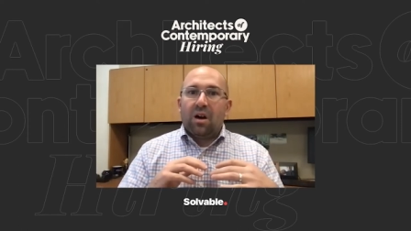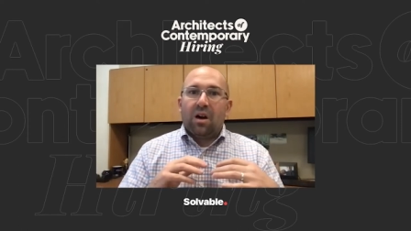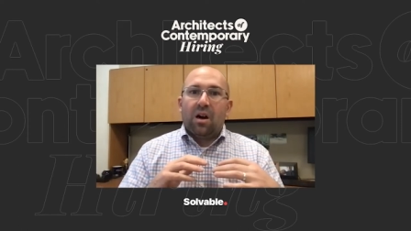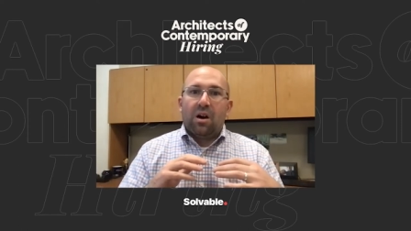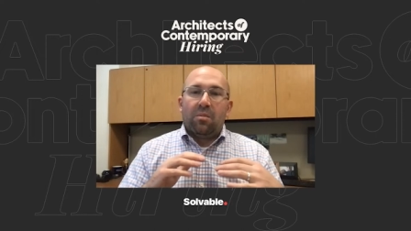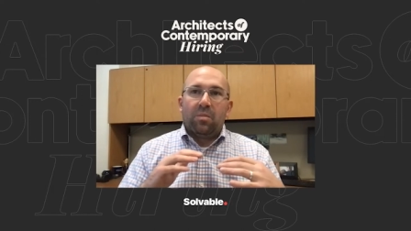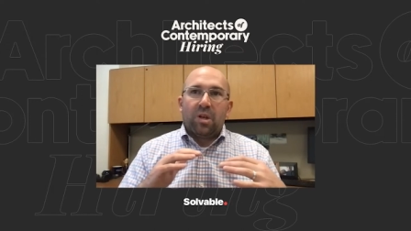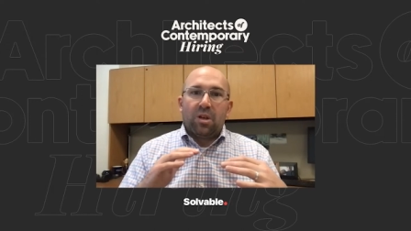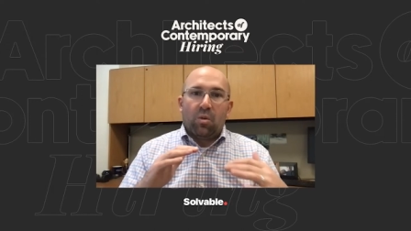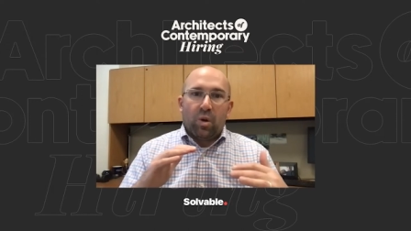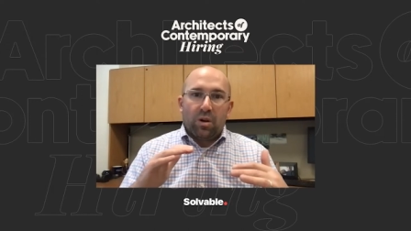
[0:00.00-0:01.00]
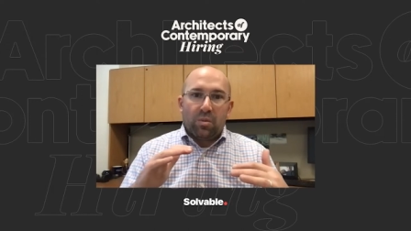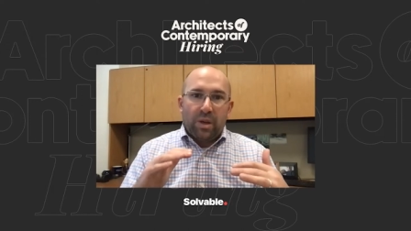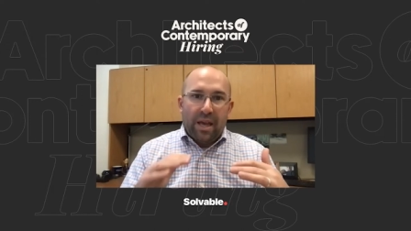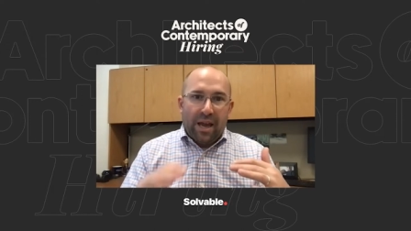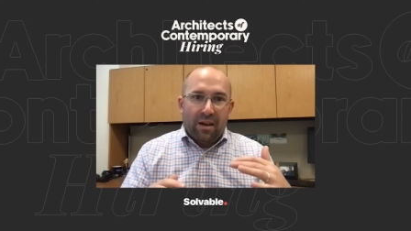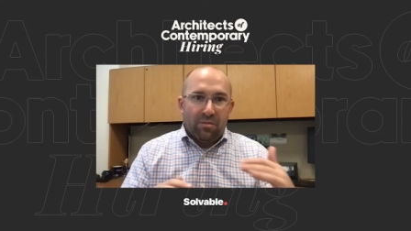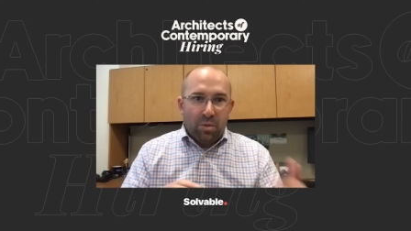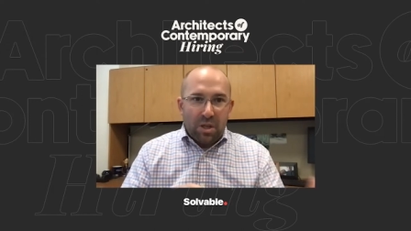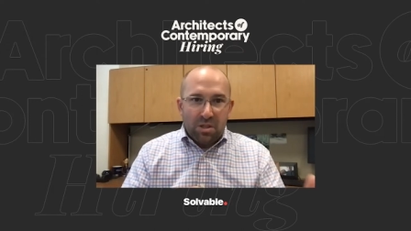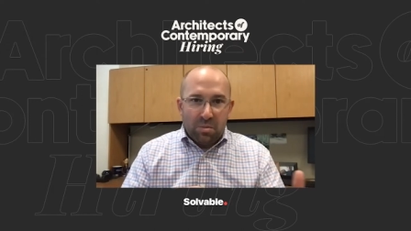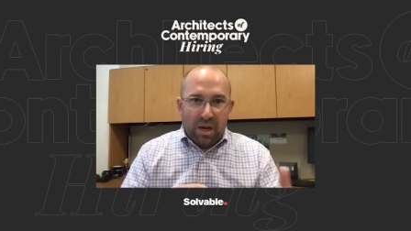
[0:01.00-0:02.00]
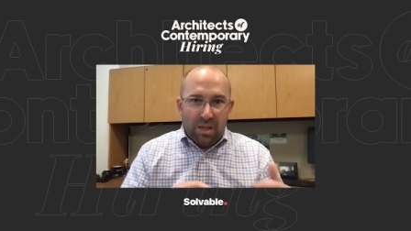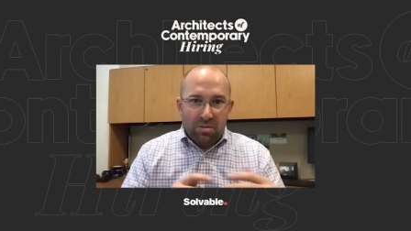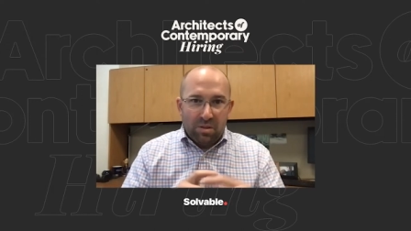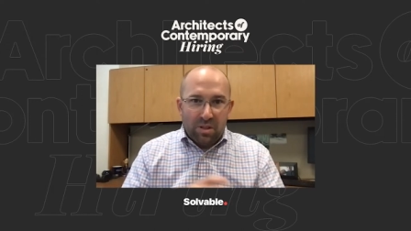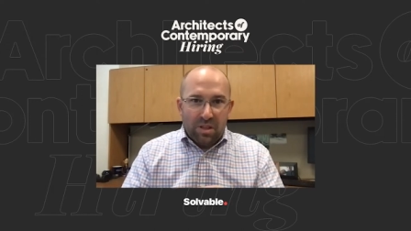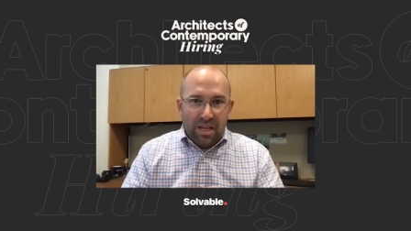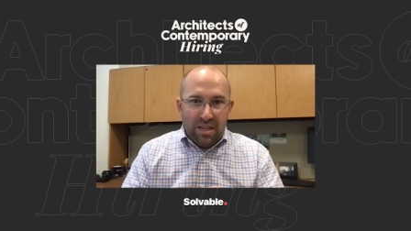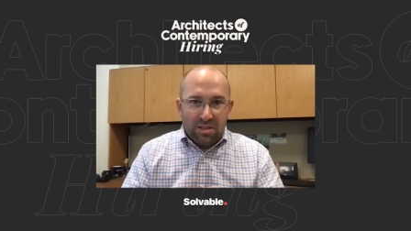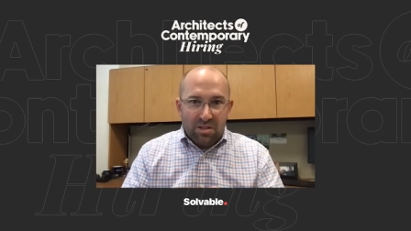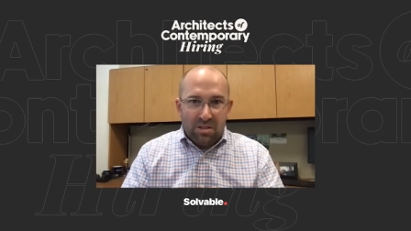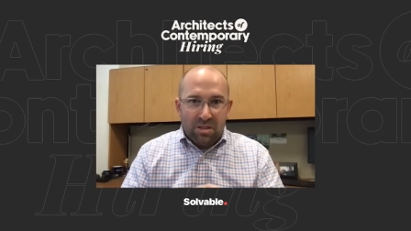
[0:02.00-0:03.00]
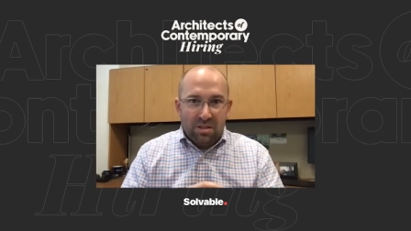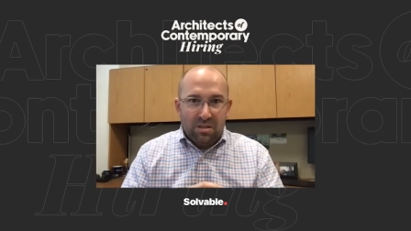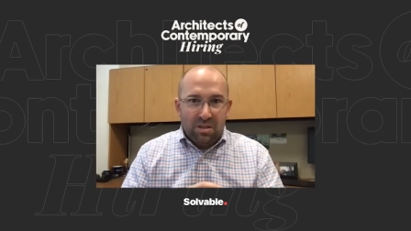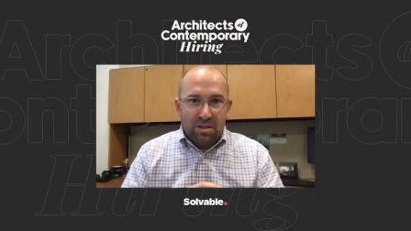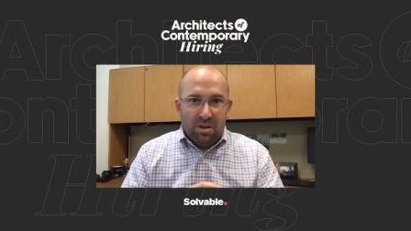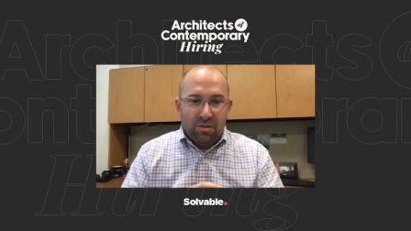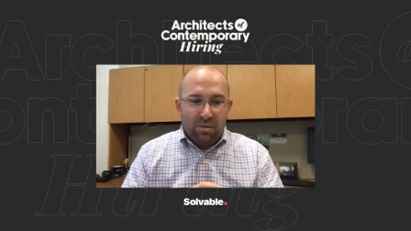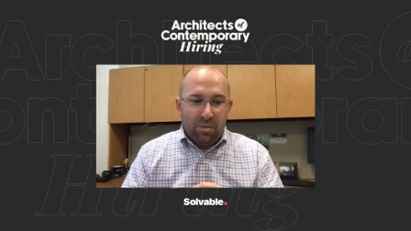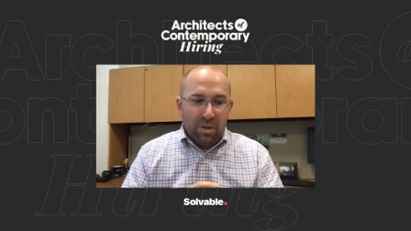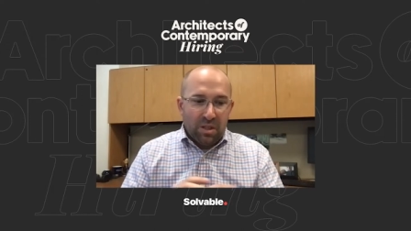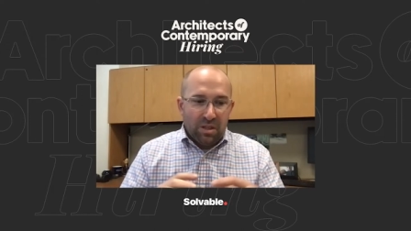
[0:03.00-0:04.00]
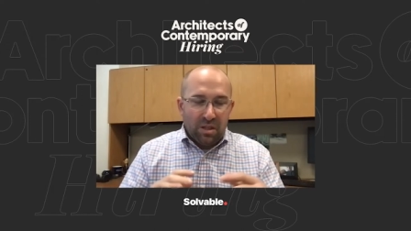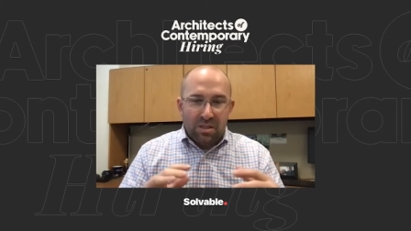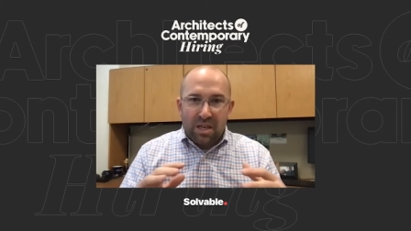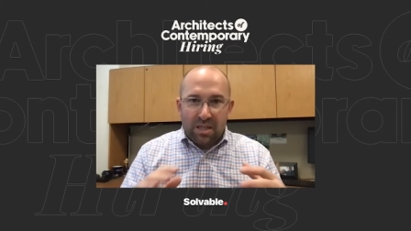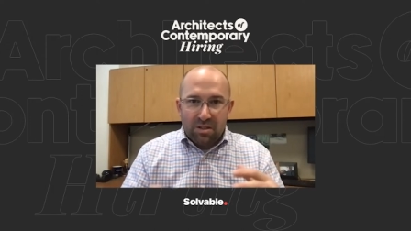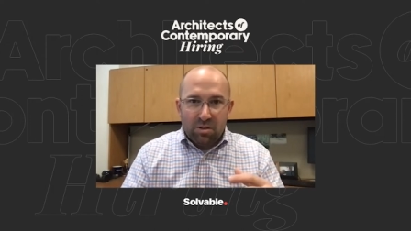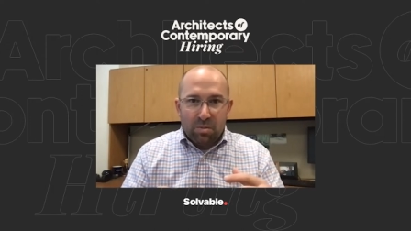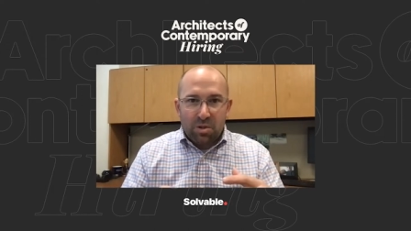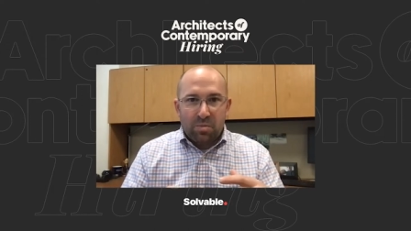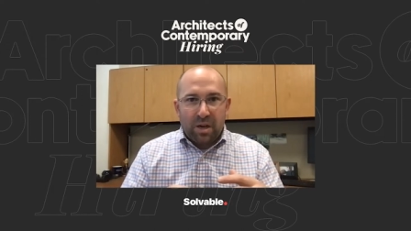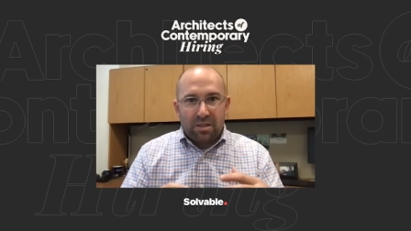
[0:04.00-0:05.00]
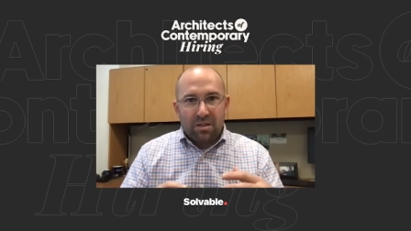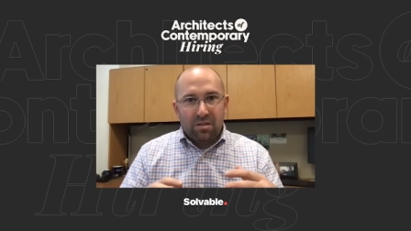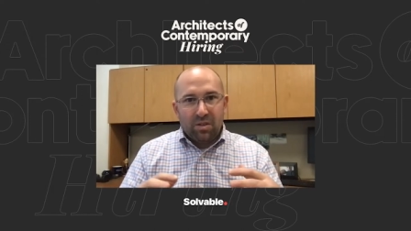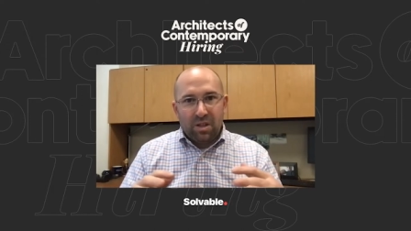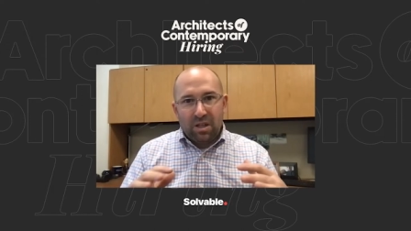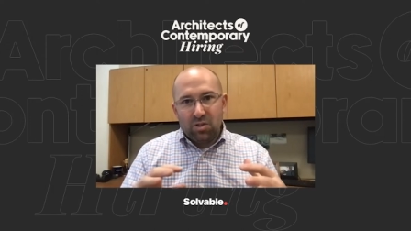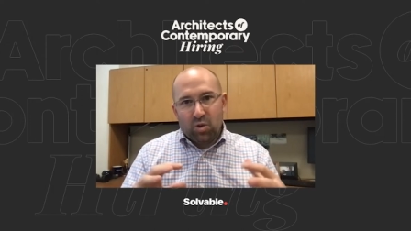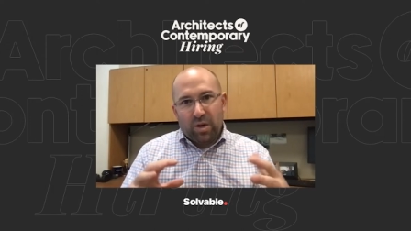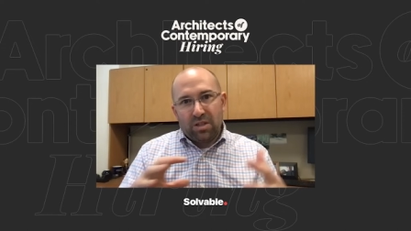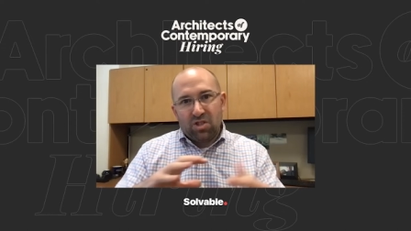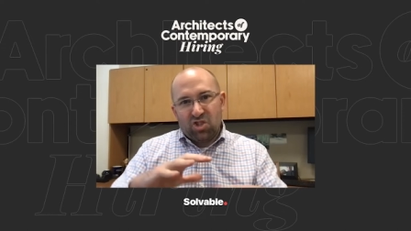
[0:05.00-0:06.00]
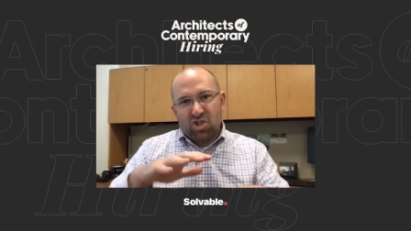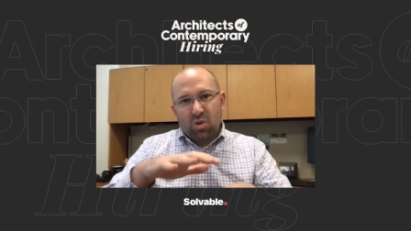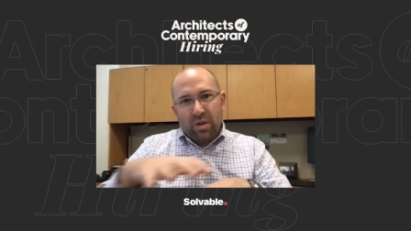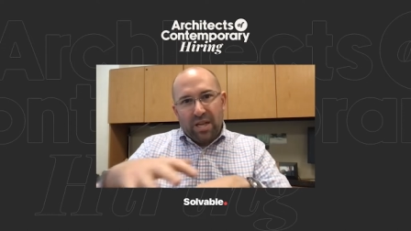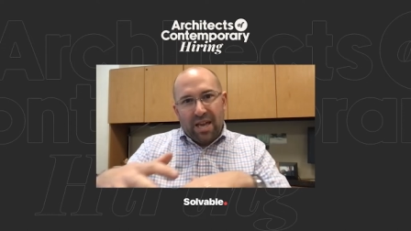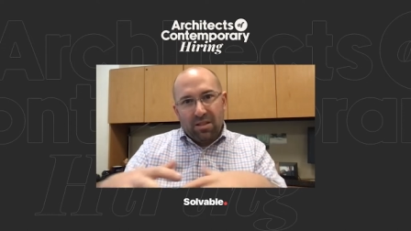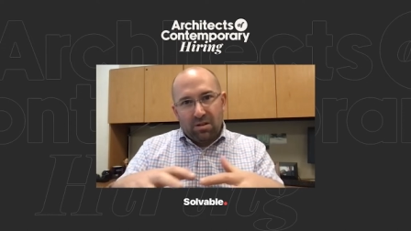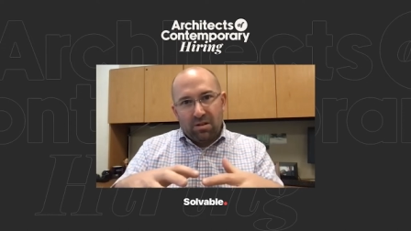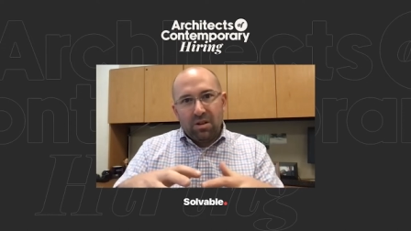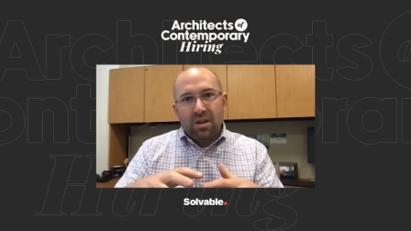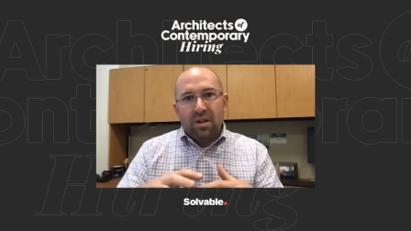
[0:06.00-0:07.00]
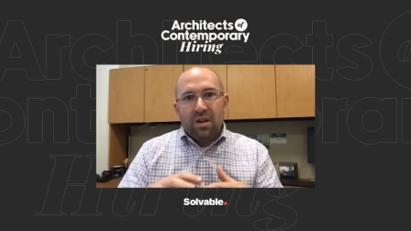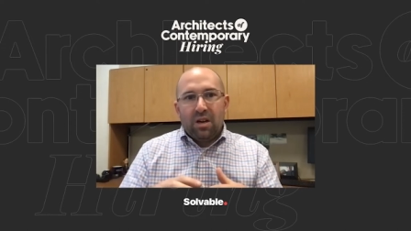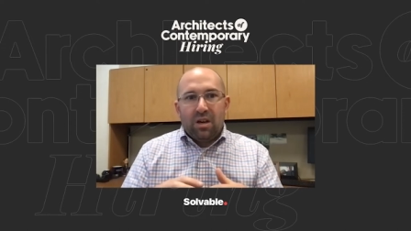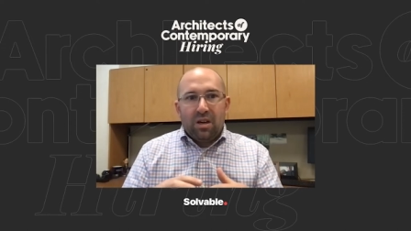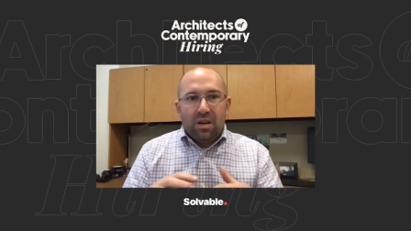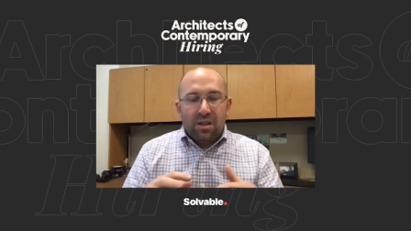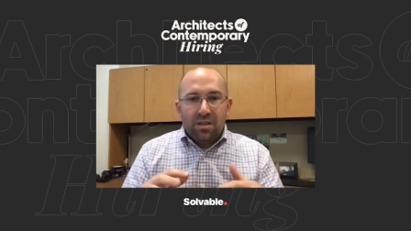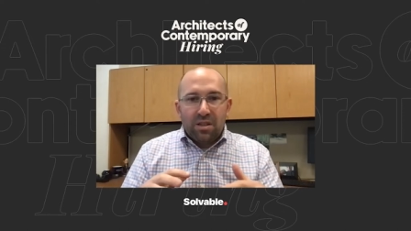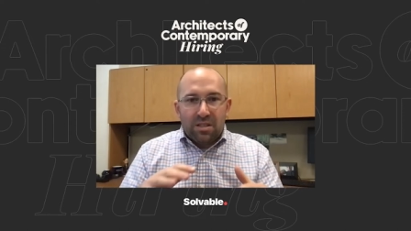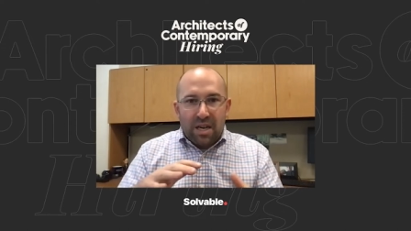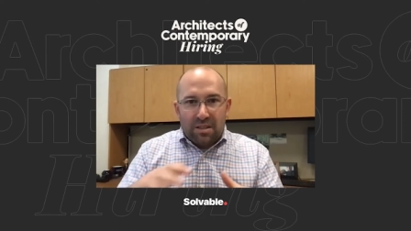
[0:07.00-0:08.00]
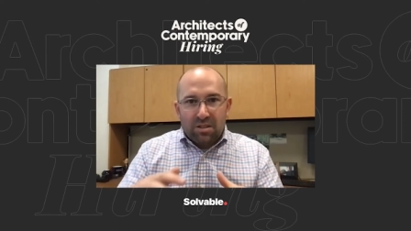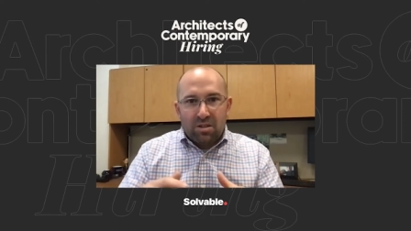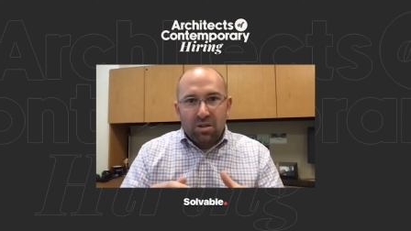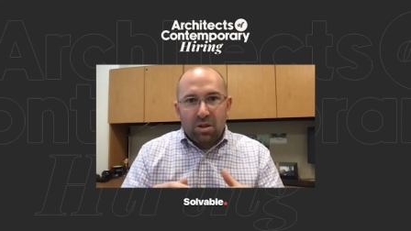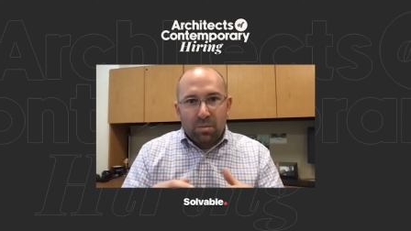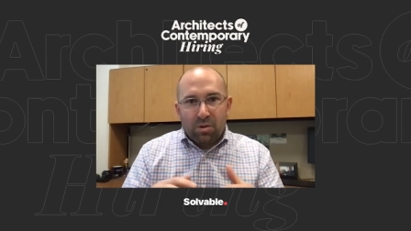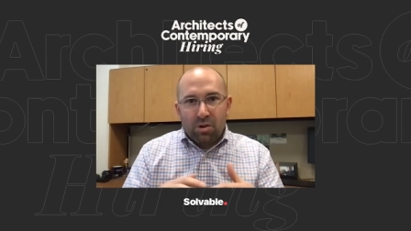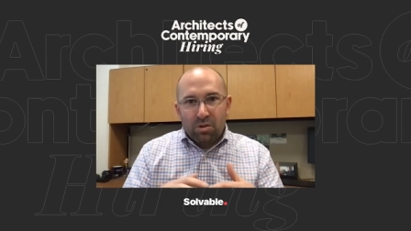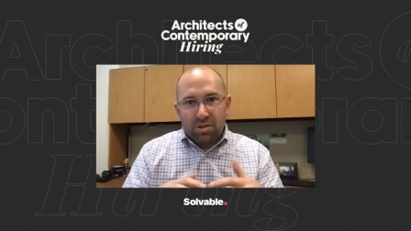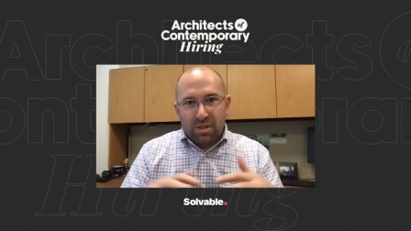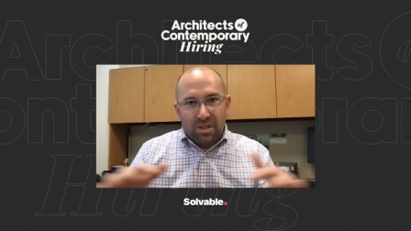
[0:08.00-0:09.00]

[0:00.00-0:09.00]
Where do we have weak spots within the agency, from a technical perspective and trying to sew together the technical approach.